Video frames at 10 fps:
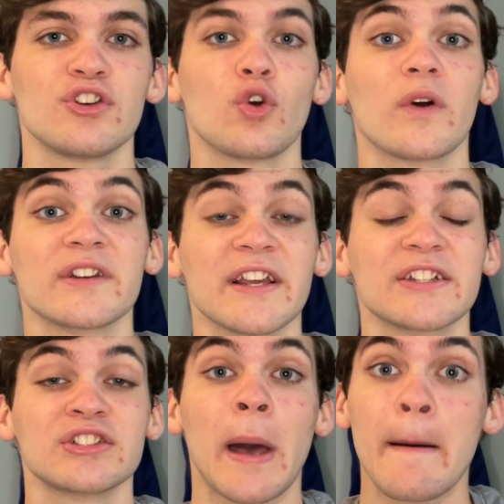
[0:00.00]
York Knicks
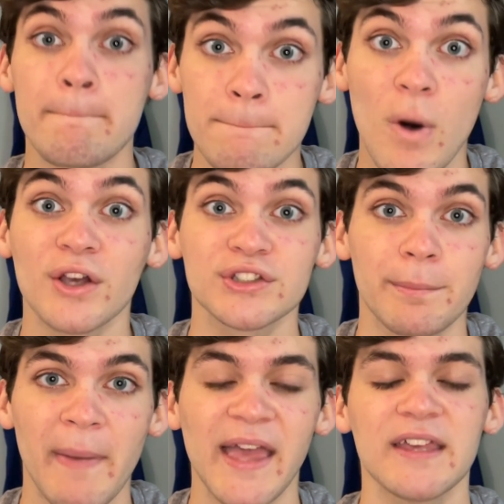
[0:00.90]
must
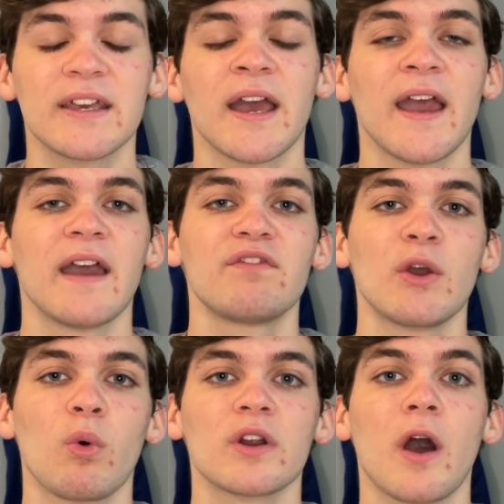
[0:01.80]
make if they
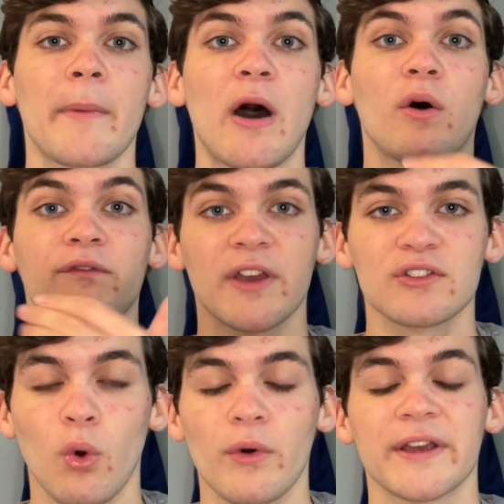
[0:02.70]
want to come out
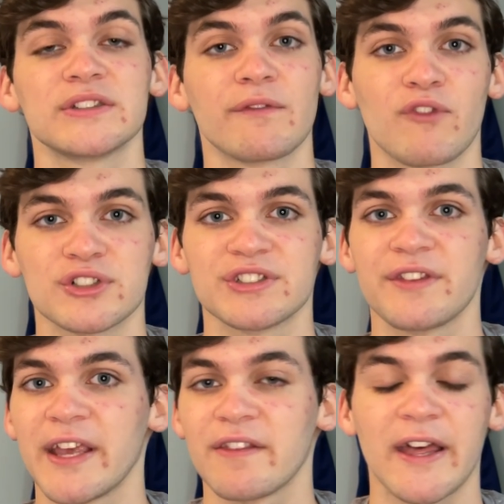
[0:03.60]
victorious versus the
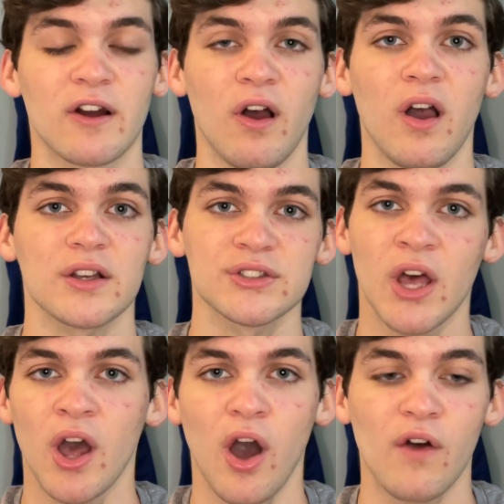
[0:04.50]
Atlanta Hawks.
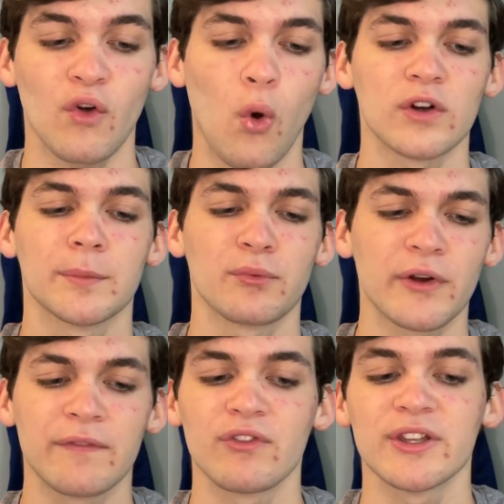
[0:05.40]
Of course,
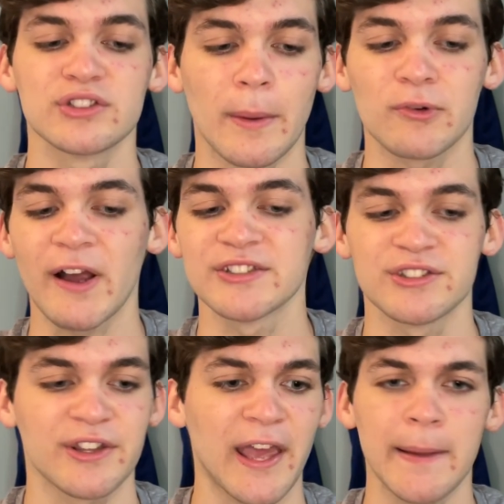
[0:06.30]
briefly summarizing the
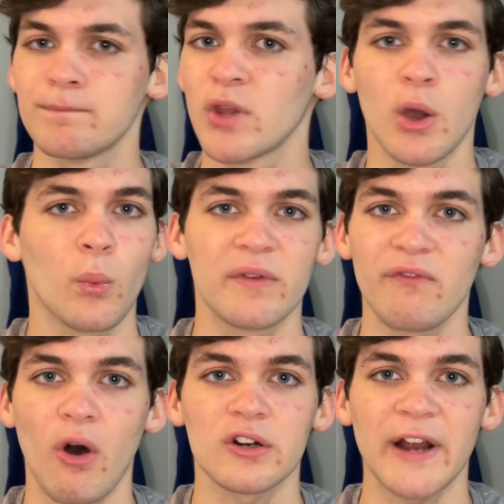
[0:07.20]
game, we
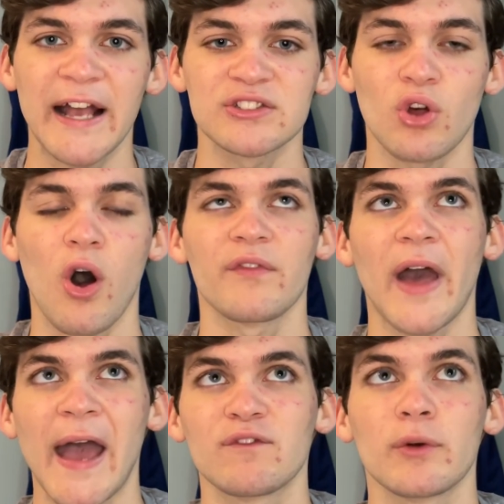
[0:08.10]
fought our ass off.
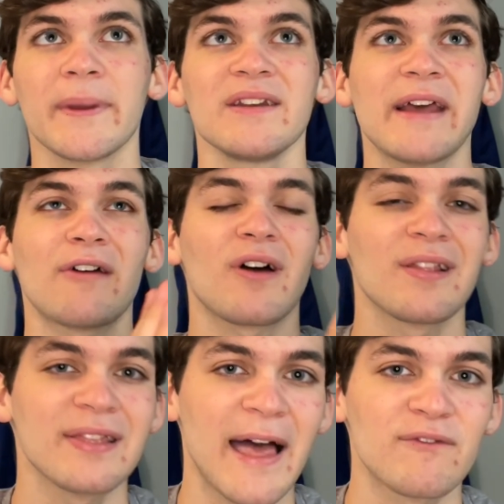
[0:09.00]
After being down
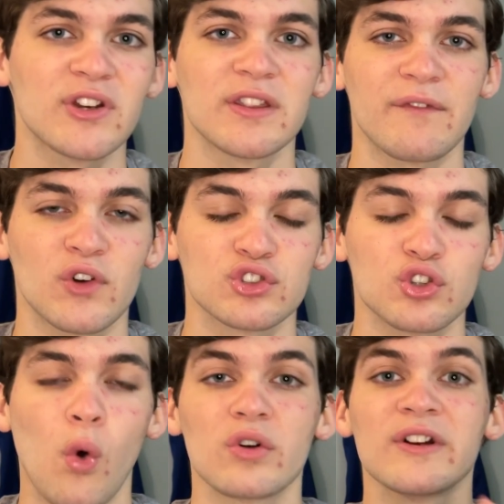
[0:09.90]
11 in the first quarter,